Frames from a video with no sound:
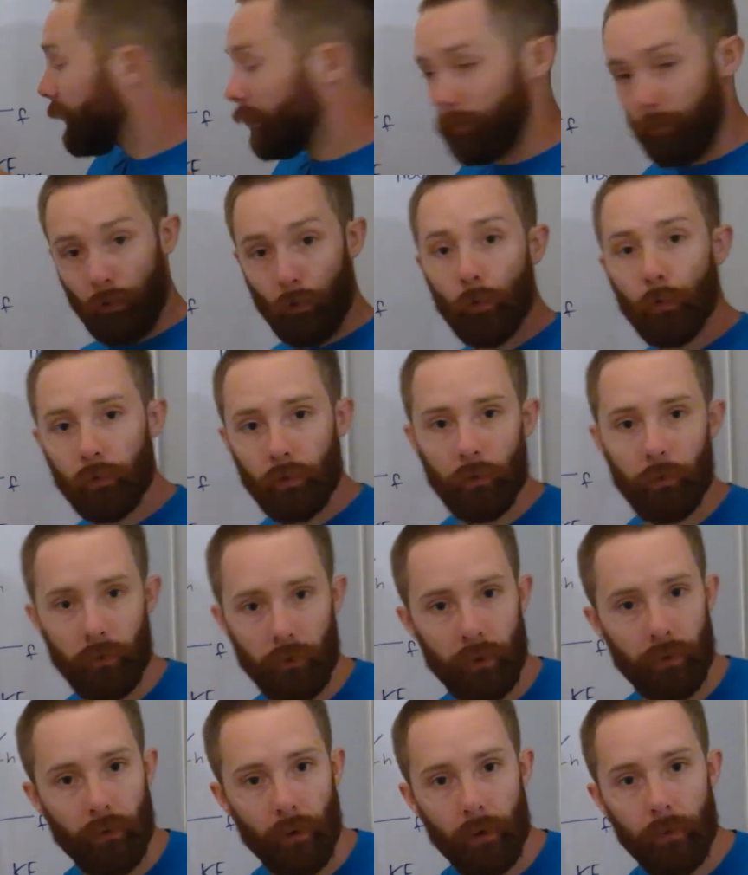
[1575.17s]
answer is also
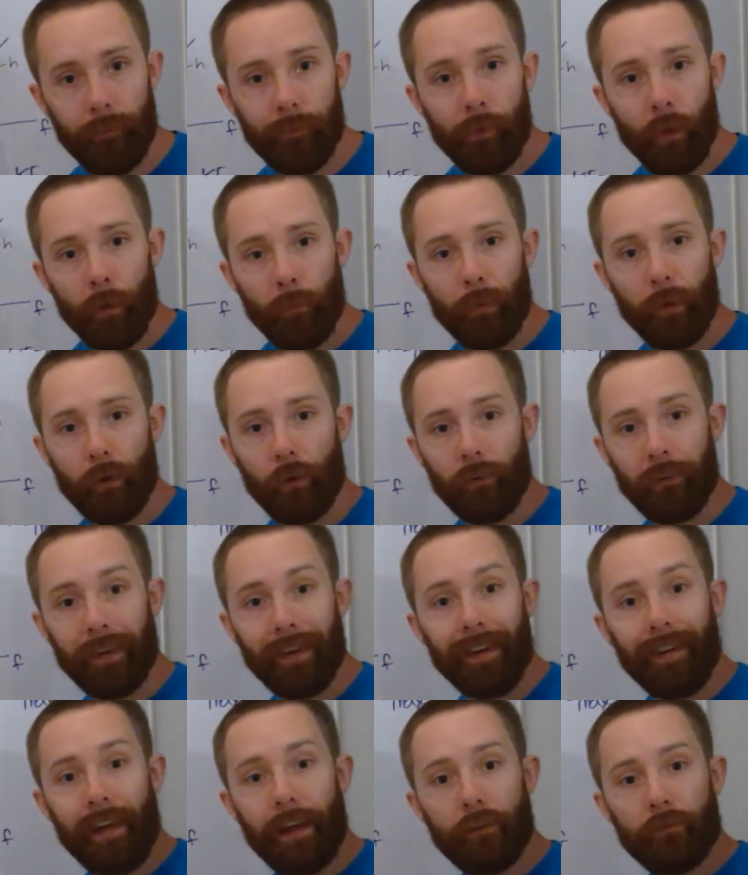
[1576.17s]
0, because
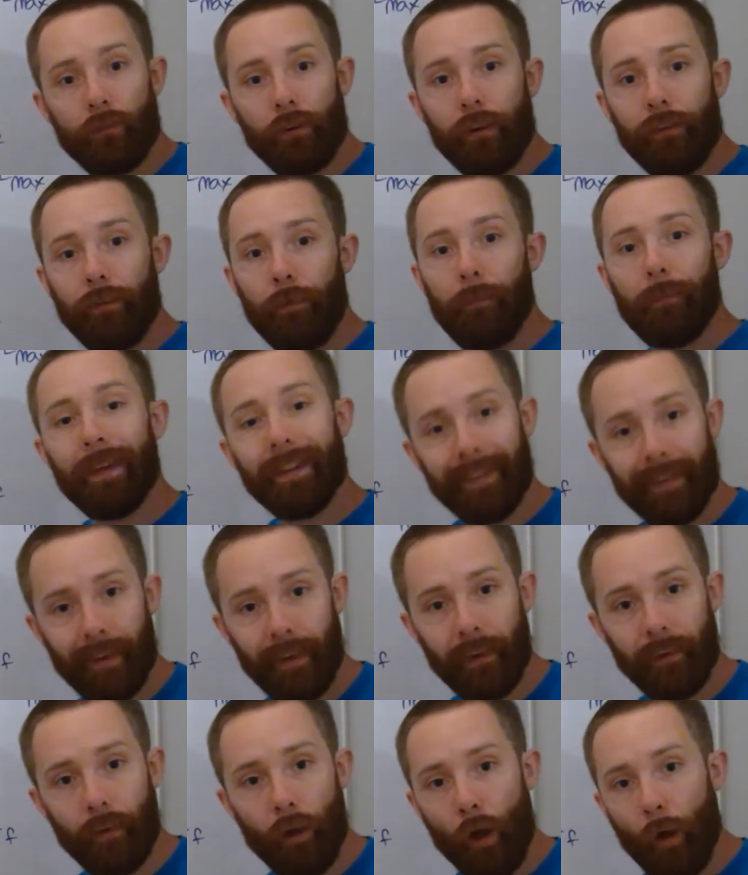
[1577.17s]
an electron is
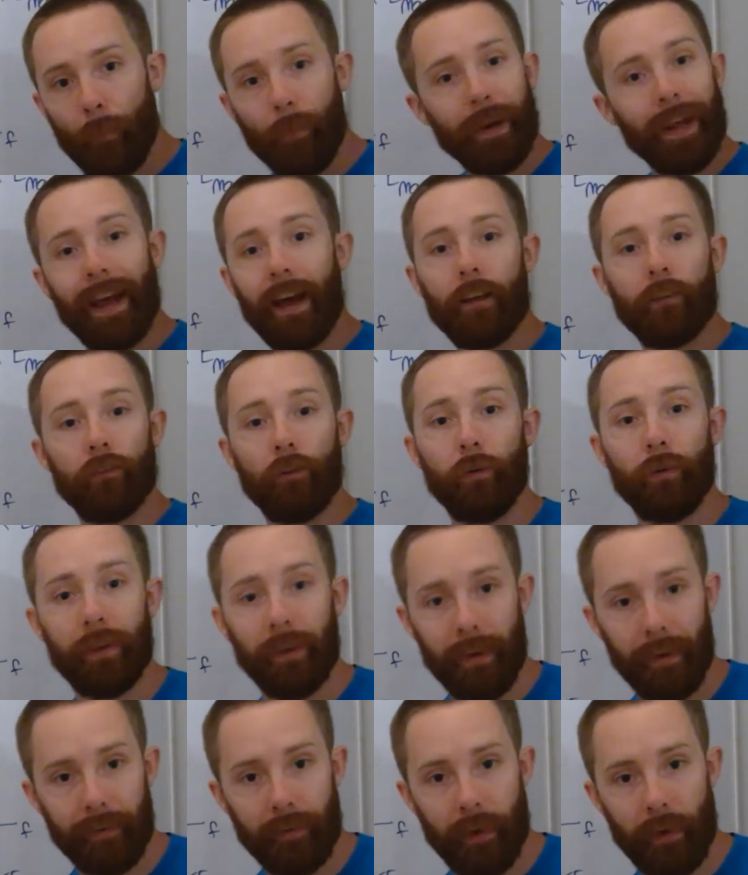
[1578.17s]
emitted, but it has no
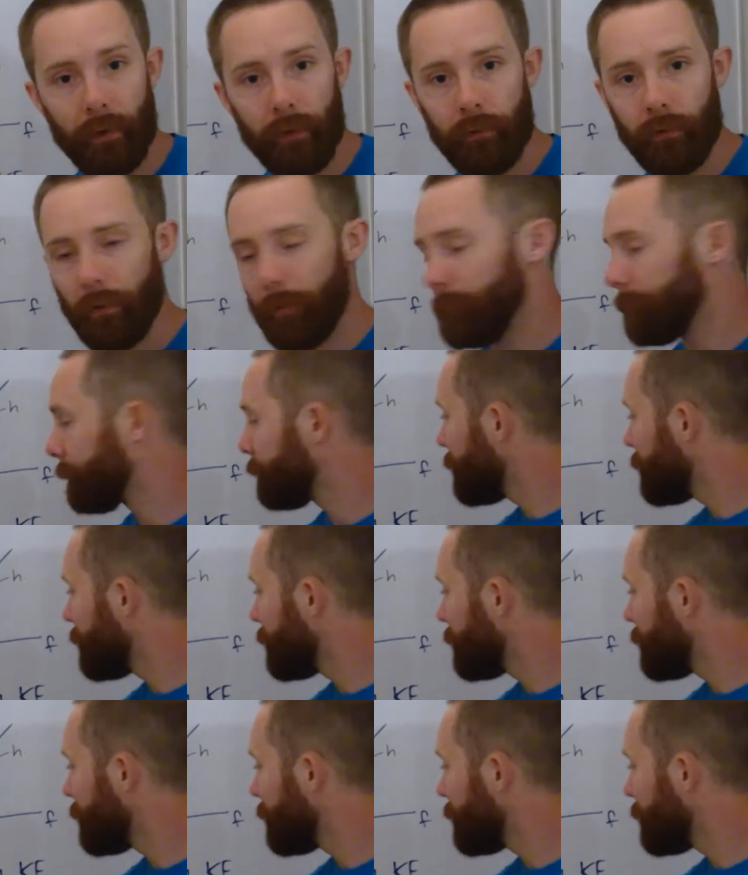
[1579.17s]
kinetic energy.